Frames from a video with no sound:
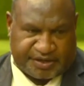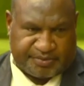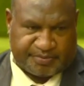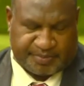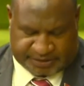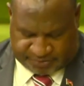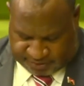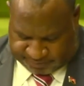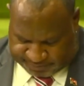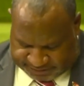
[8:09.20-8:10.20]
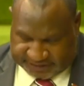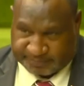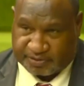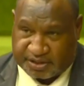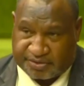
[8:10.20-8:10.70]
We must grow him
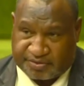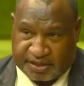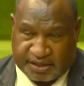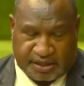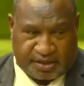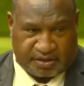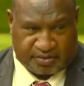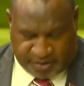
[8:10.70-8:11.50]
basketball country, grow